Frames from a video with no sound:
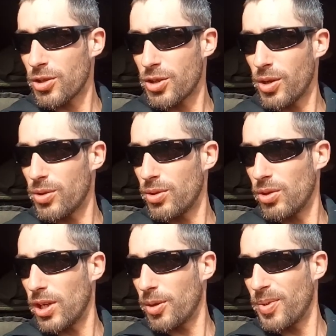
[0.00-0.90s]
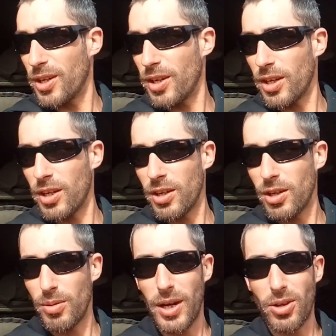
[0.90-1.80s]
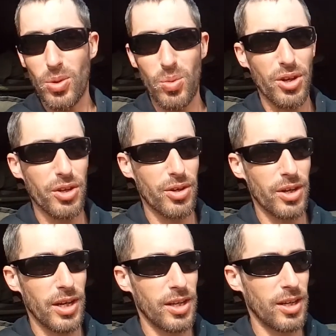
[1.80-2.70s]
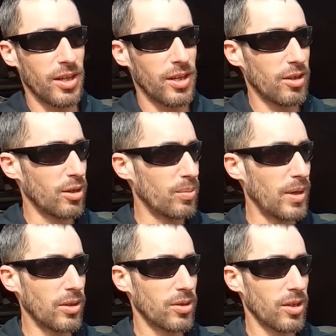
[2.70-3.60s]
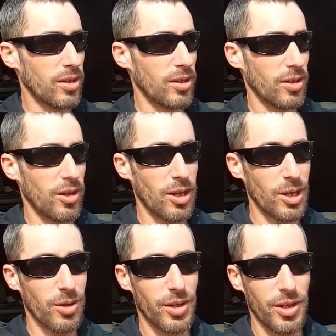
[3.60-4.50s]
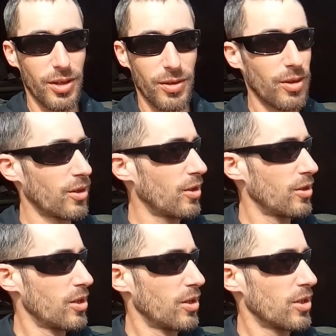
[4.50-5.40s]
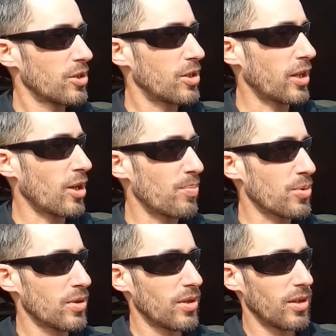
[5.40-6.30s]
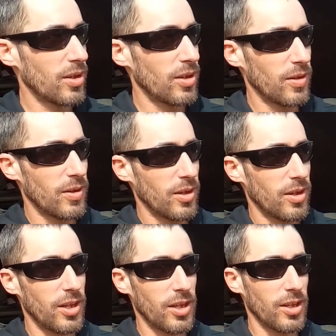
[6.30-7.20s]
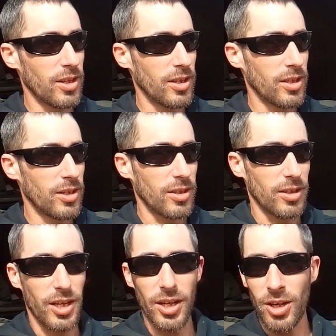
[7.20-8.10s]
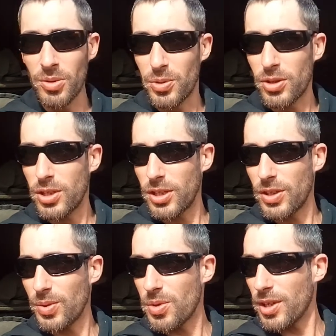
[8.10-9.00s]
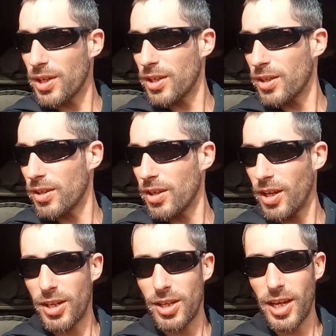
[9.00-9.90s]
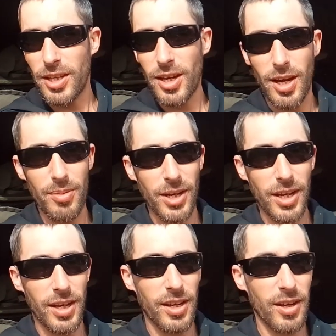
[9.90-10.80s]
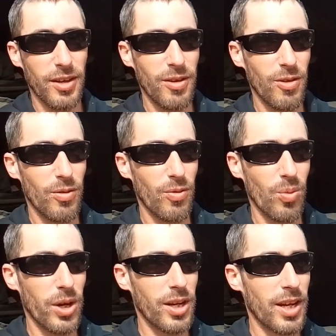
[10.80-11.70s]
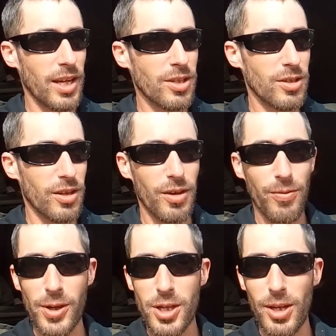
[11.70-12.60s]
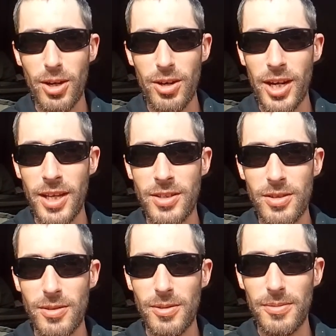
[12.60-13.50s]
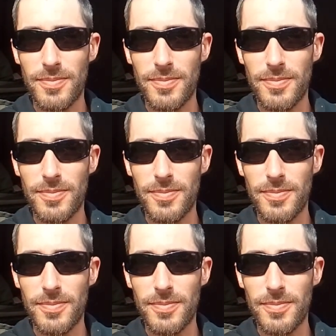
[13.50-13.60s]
I'll show you a little bit about the water and about our setups, and then I hope to see you in the daytime again with a nice fish in our hands.